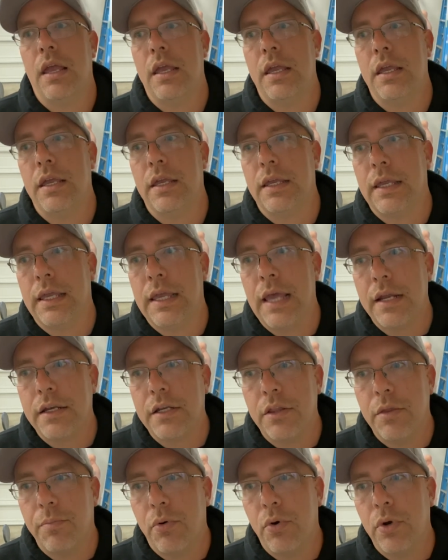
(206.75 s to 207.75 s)
It got
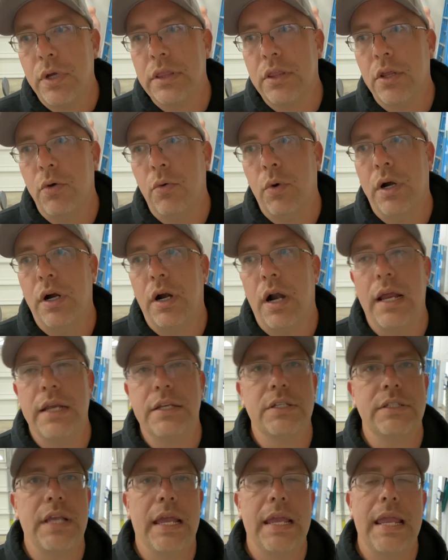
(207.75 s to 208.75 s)
to the point though, where
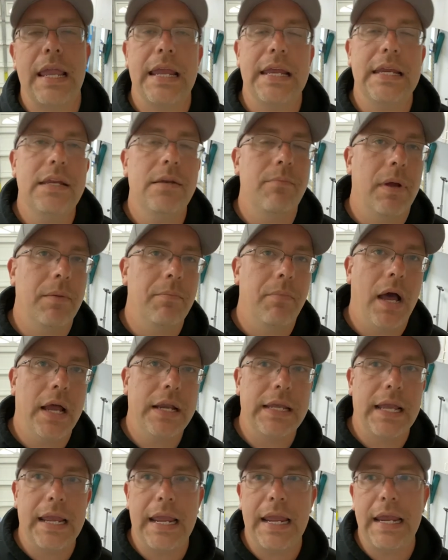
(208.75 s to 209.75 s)
I hated my
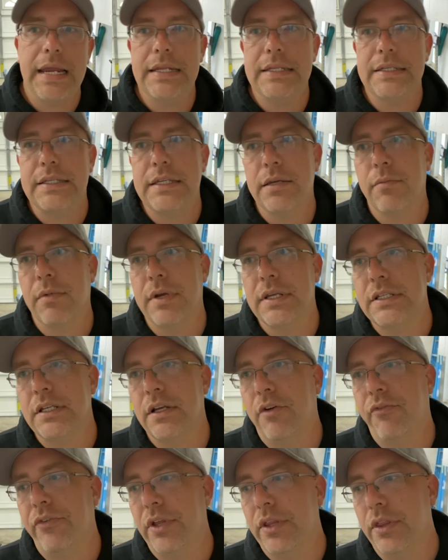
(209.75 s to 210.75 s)
body. I hated seeing
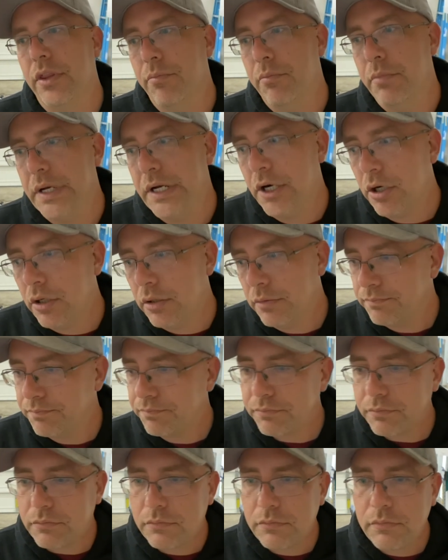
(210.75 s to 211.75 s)
myself in the mirror.
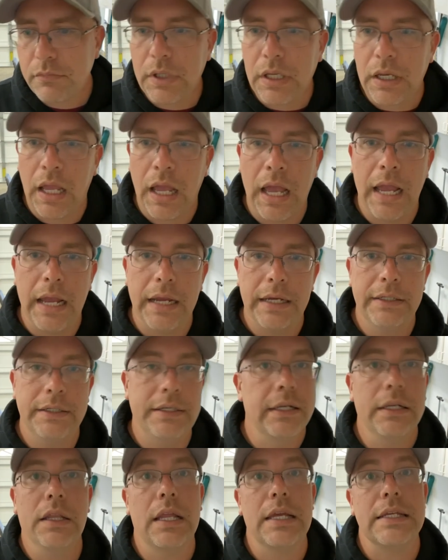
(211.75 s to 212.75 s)
I
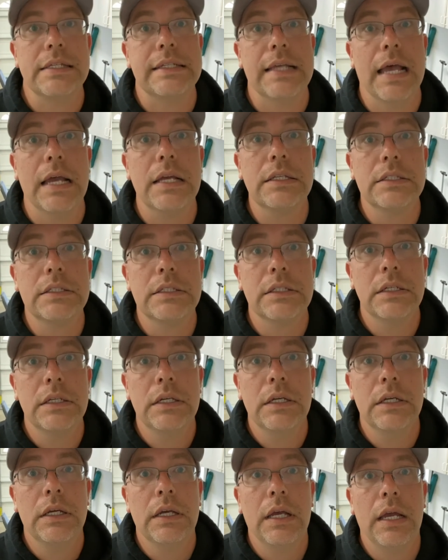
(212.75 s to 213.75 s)
didn't like sex
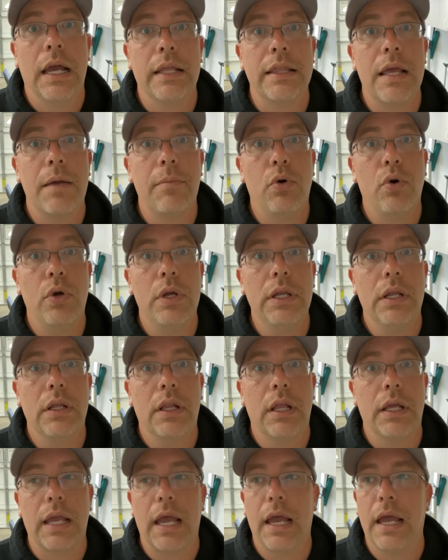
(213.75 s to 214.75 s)
at that point.
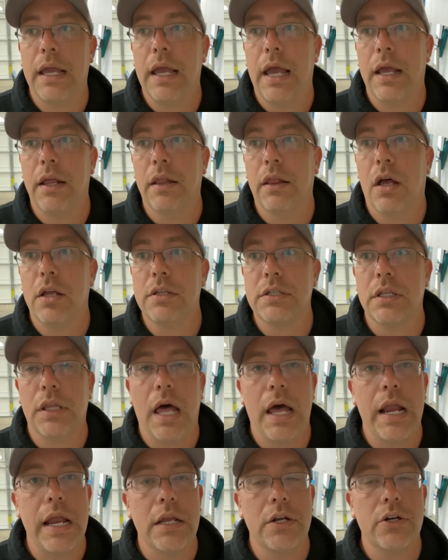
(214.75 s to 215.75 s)
Like I lost a
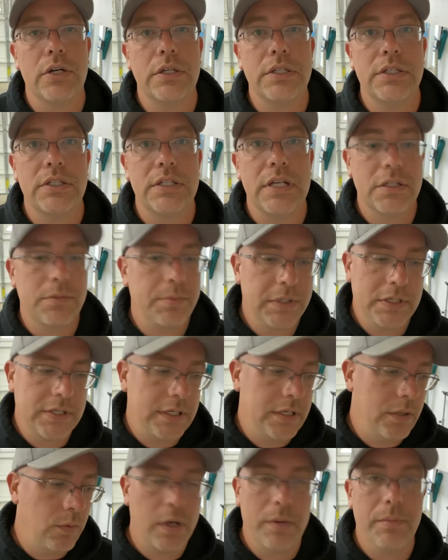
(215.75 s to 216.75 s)
lot of interest in sex because I
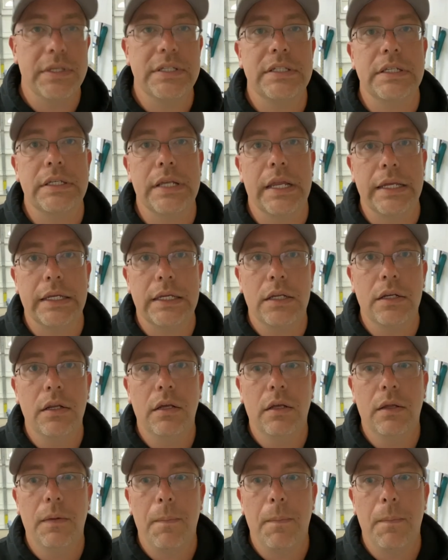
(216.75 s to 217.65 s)
didn't want to be seen naked.